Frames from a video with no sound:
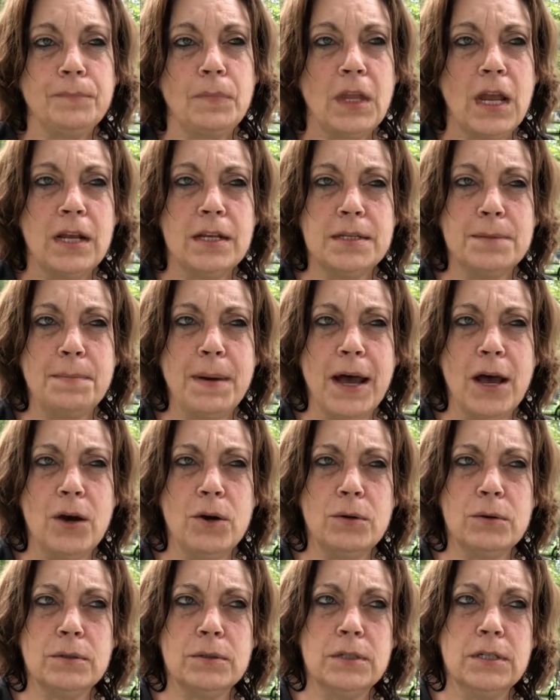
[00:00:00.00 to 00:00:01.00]
It's
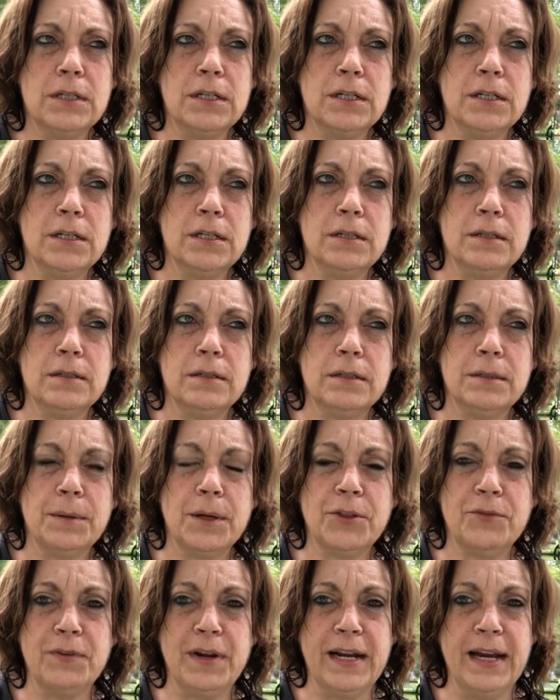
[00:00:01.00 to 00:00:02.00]
about
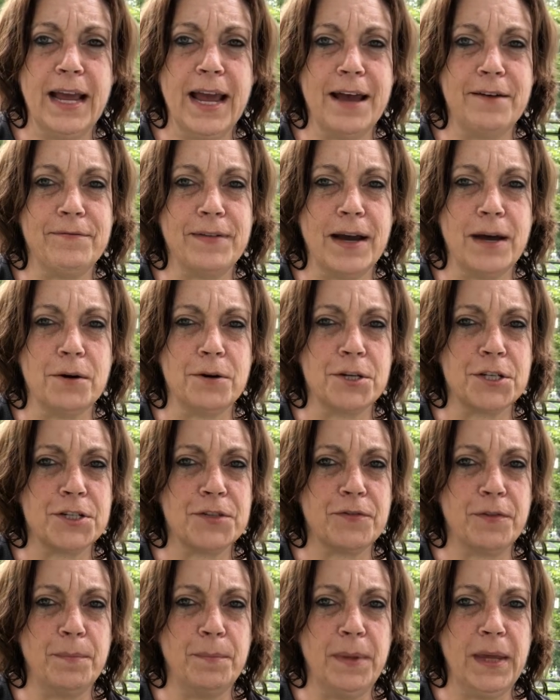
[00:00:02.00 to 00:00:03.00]
3.5 hours
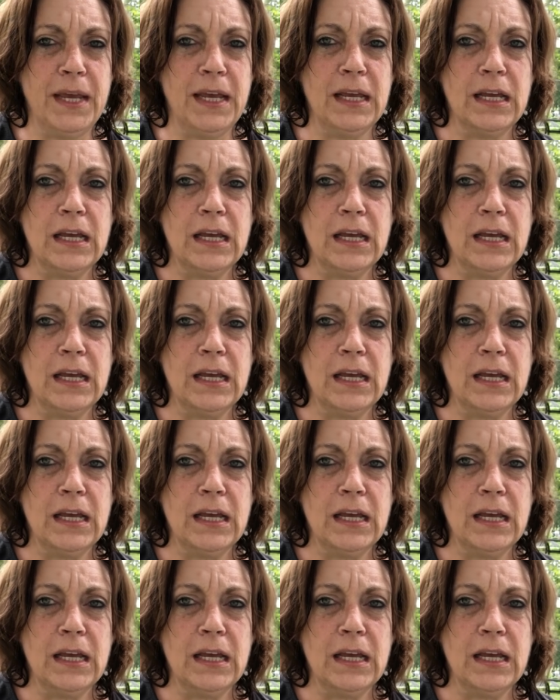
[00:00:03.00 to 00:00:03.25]
from me.